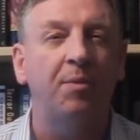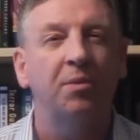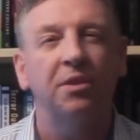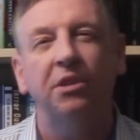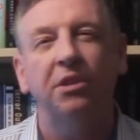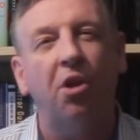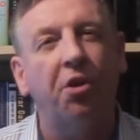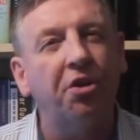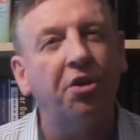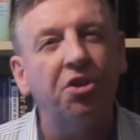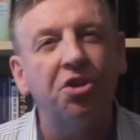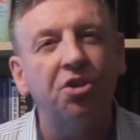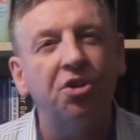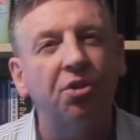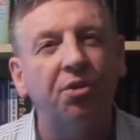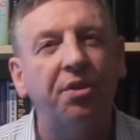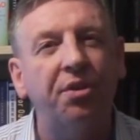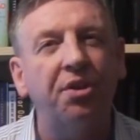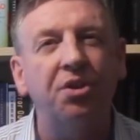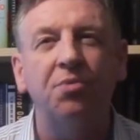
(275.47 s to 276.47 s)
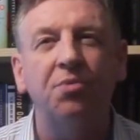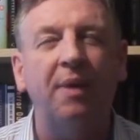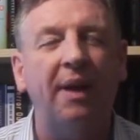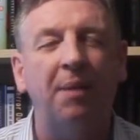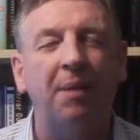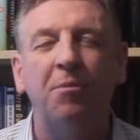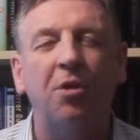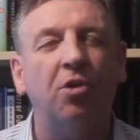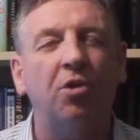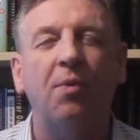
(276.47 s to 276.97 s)
It was Lauren Southern as
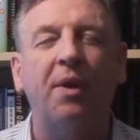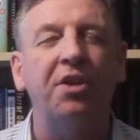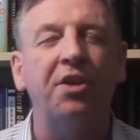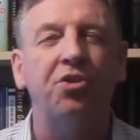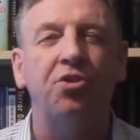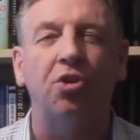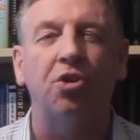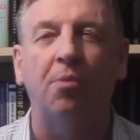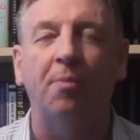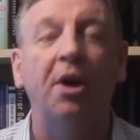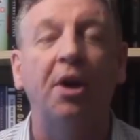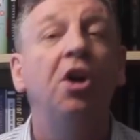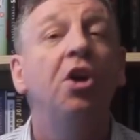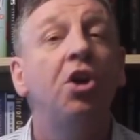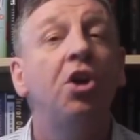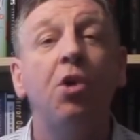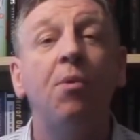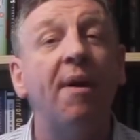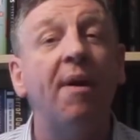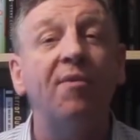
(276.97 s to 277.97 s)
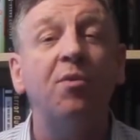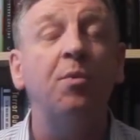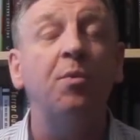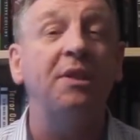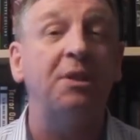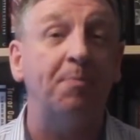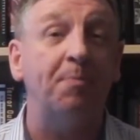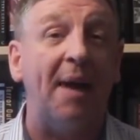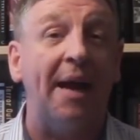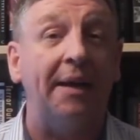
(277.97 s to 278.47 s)
well. I'm not quite sure, but whoever
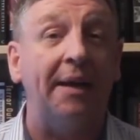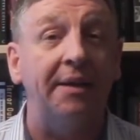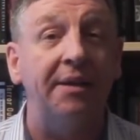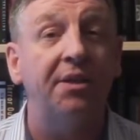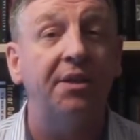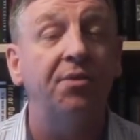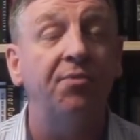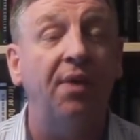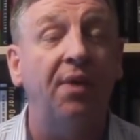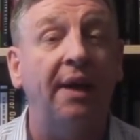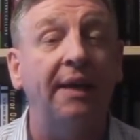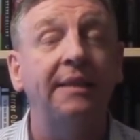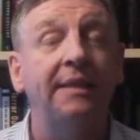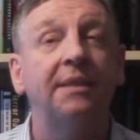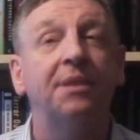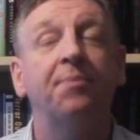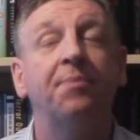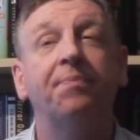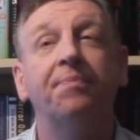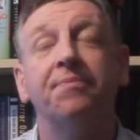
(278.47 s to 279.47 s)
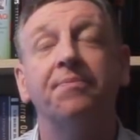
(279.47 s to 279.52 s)
was banned, right?